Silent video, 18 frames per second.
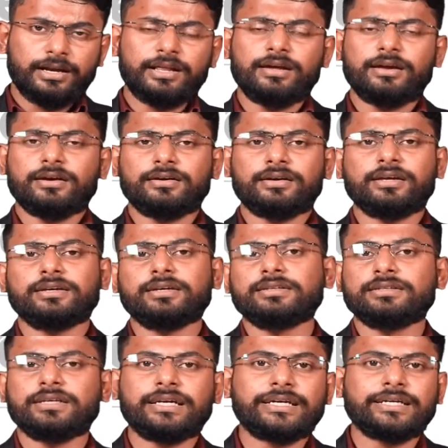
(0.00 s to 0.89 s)
They are
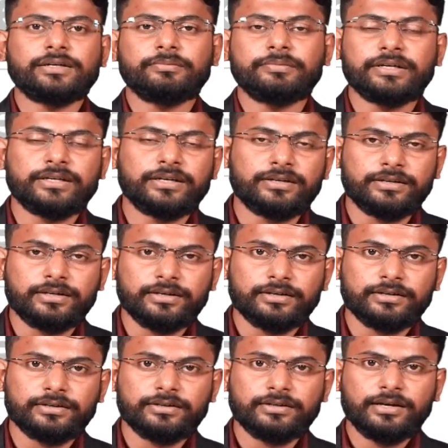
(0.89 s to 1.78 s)
taking the intermediary
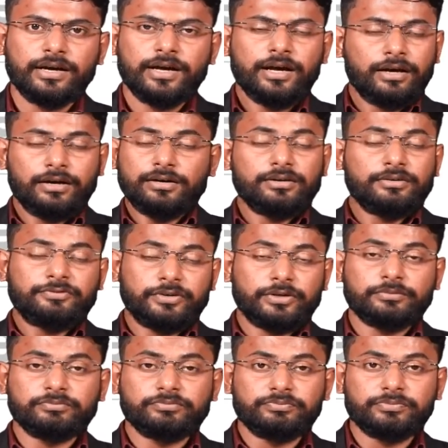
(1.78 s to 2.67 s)
ahead
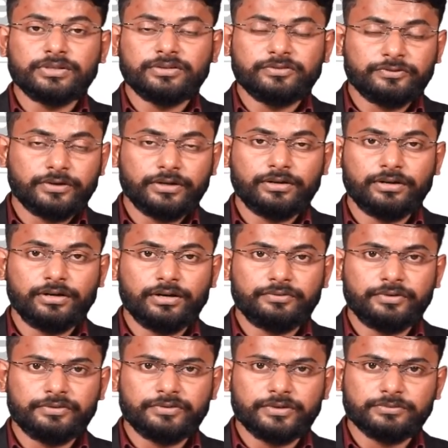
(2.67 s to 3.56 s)

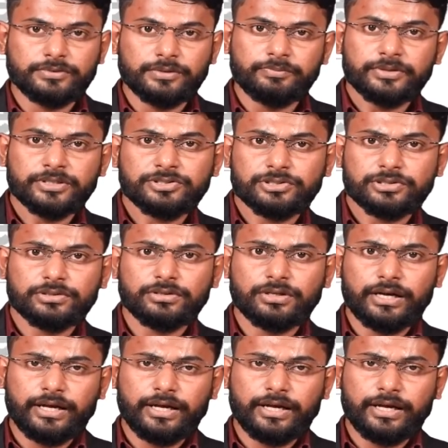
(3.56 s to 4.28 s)
away from the picture,